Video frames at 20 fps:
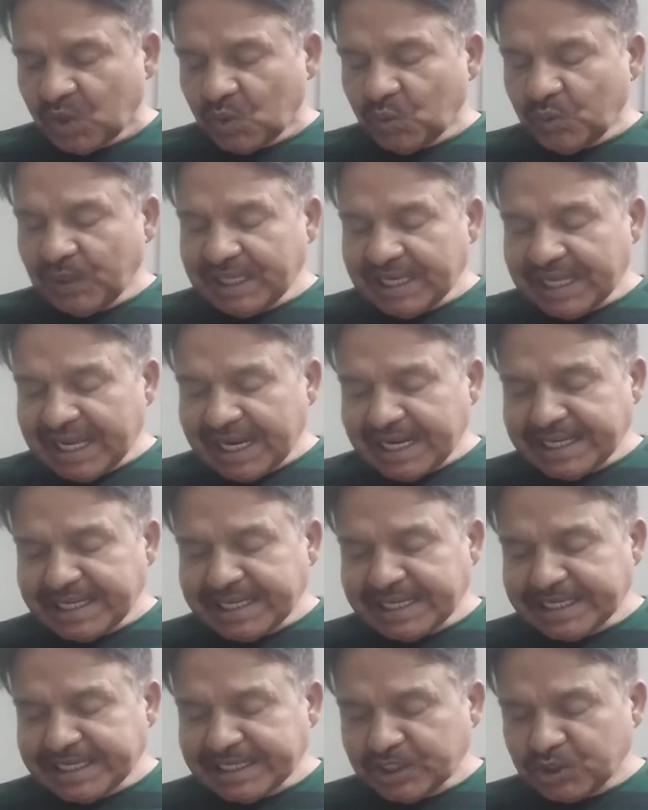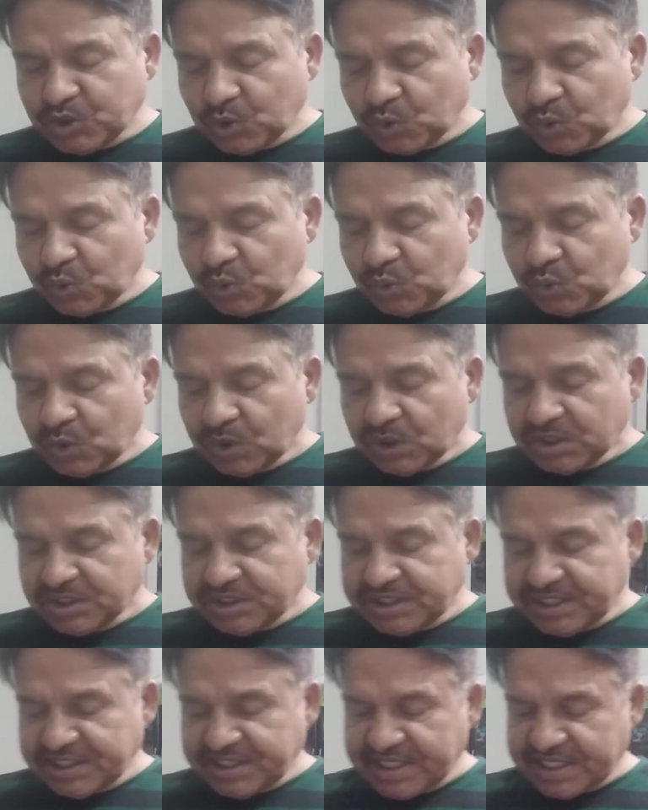will end into
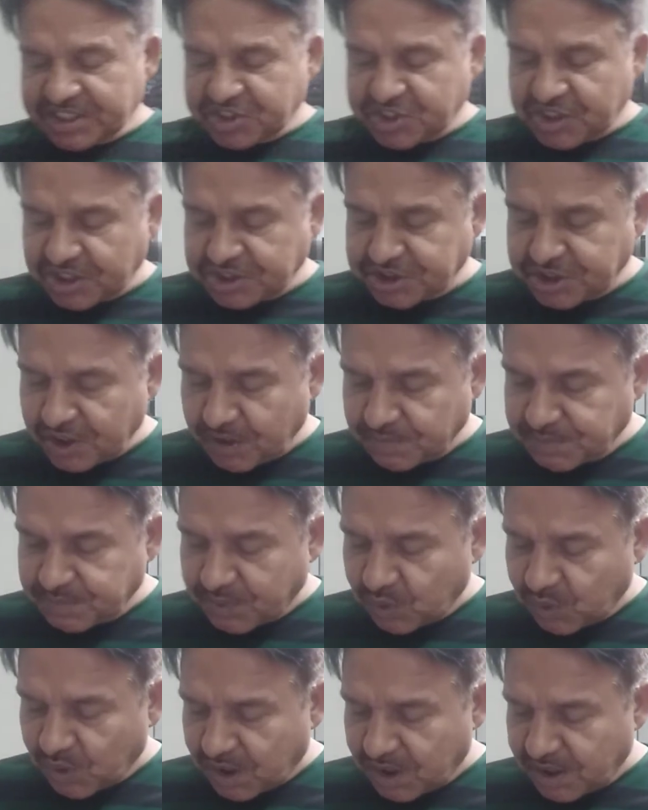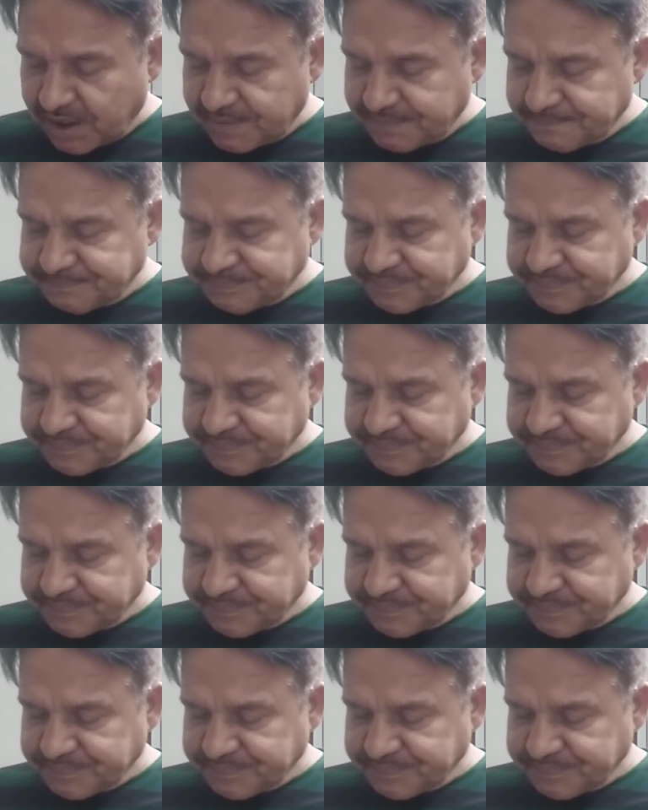the destruction of the world.